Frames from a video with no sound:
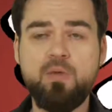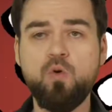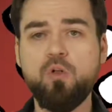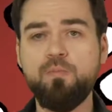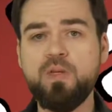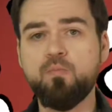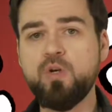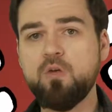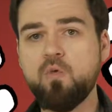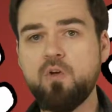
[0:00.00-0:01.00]
Will it be a
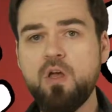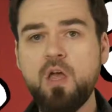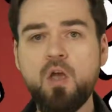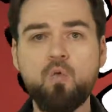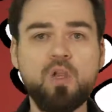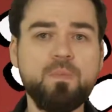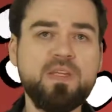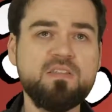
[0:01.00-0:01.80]
prequel? Will it be a